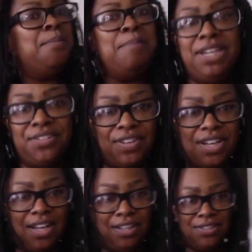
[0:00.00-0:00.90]
Many
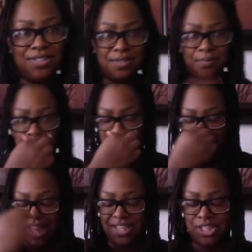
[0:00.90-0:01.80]
different colors.
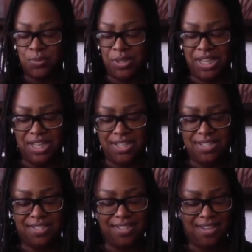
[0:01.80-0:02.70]
And this one
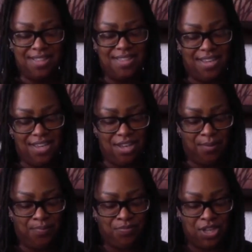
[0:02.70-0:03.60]
is the
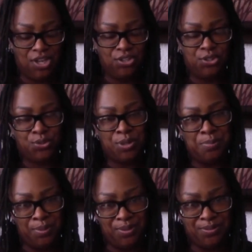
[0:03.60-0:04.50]

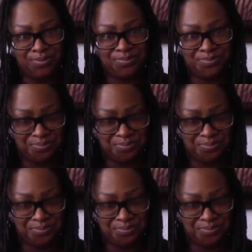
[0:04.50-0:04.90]
triple